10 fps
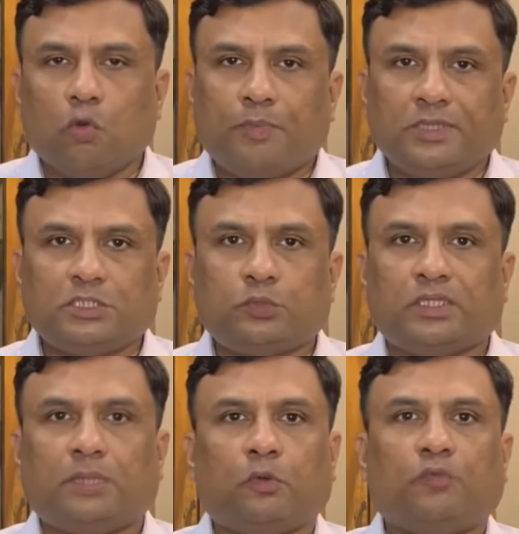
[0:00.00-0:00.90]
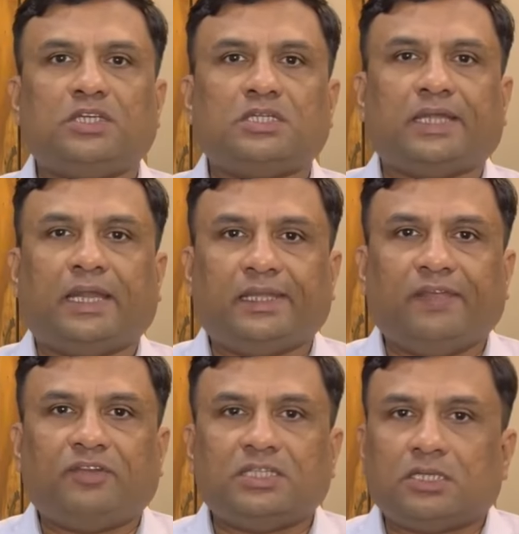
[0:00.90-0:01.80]
opens with the provision that
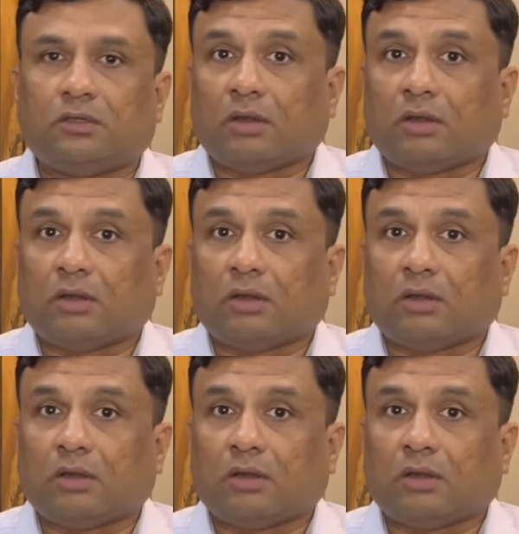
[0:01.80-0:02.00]
gift is a